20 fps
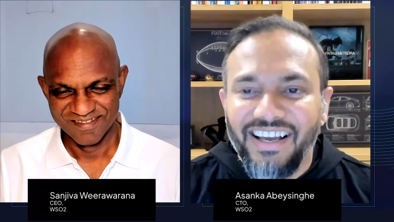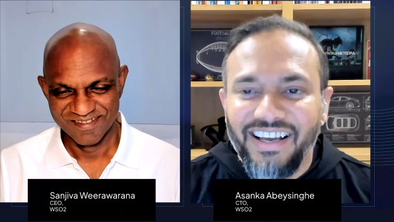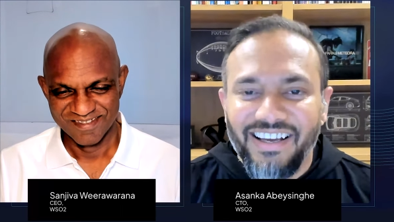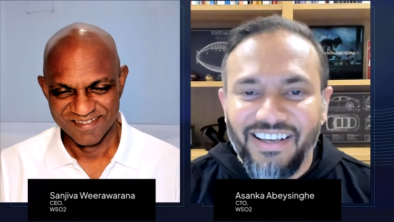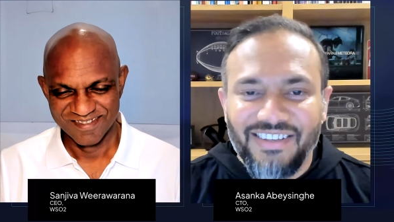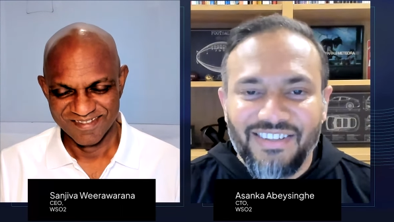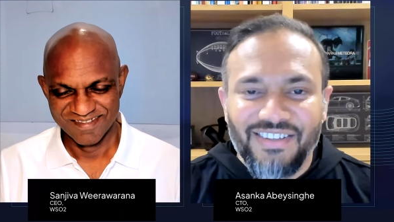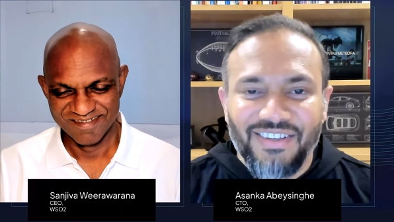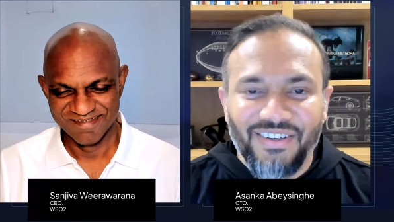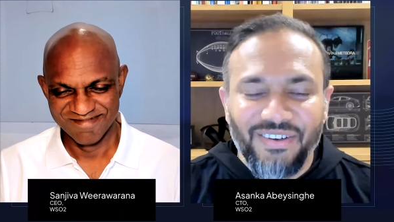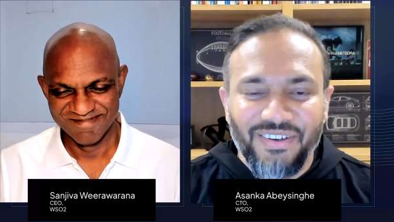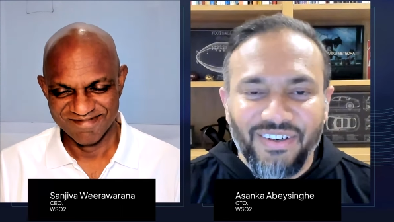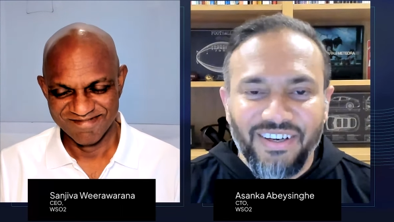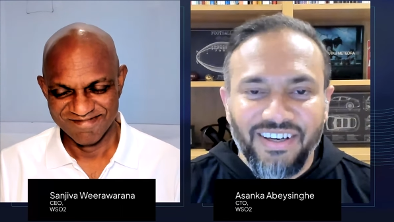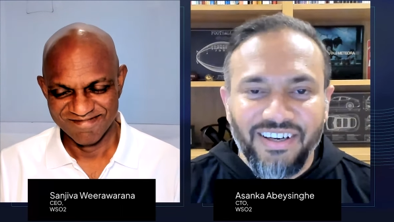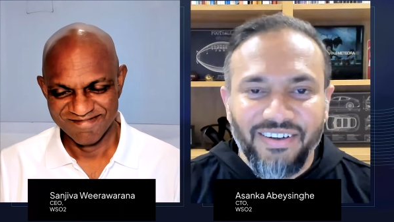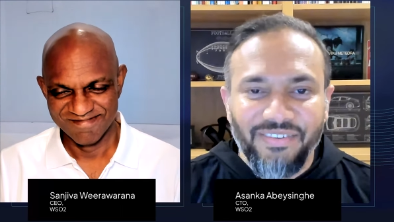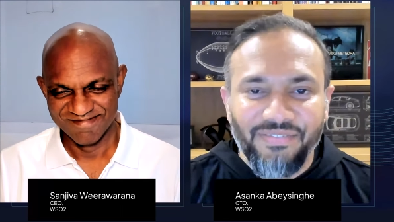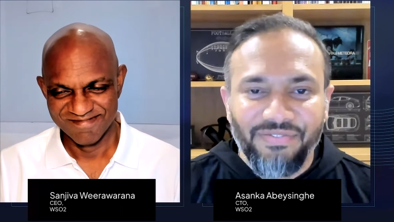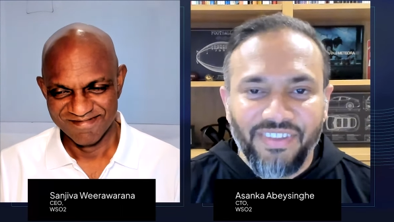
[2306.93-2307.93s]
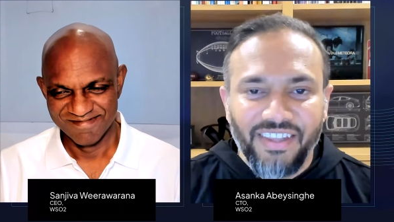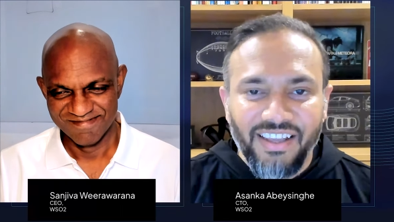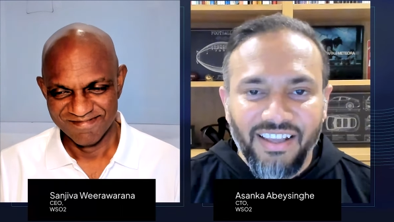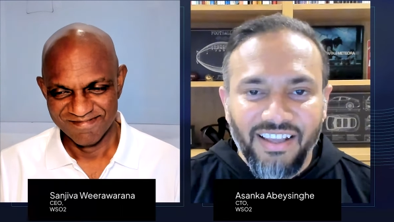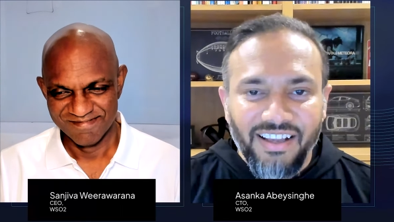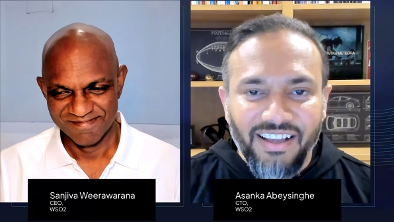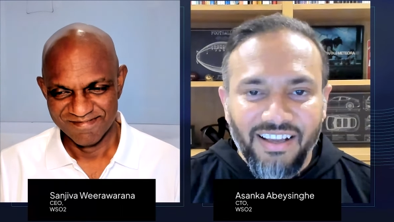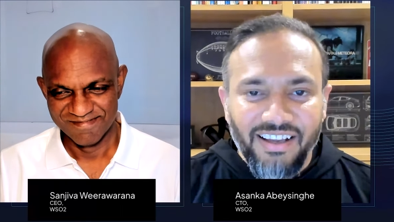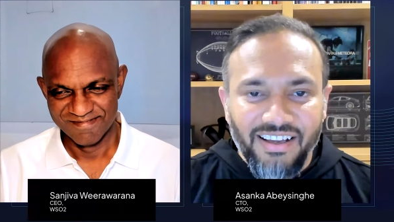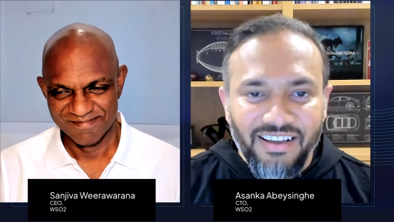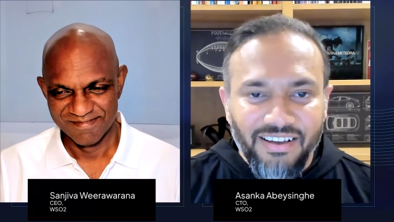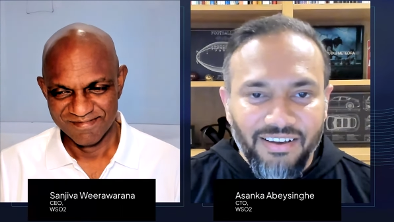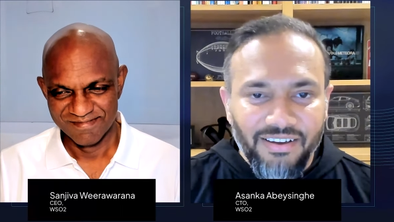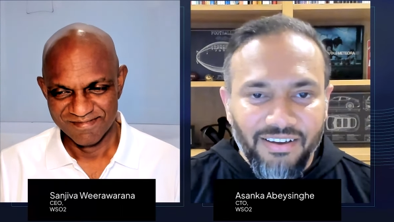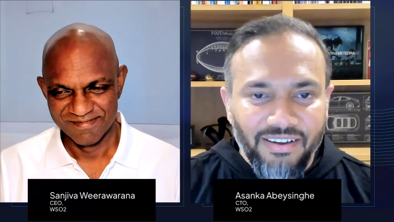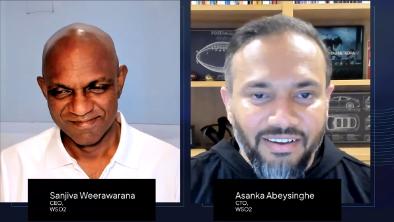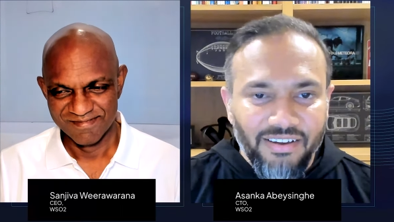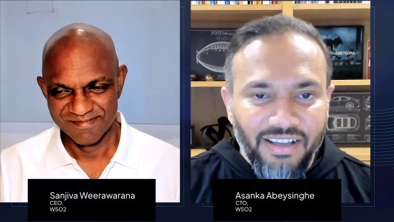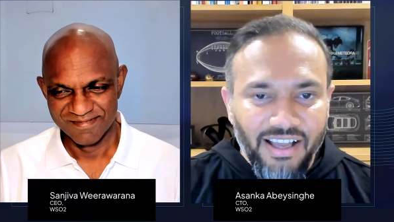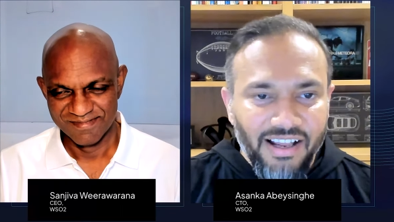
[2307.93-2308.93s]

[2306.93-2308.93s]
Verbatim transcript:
Speaker 1: Uh, so um, uh,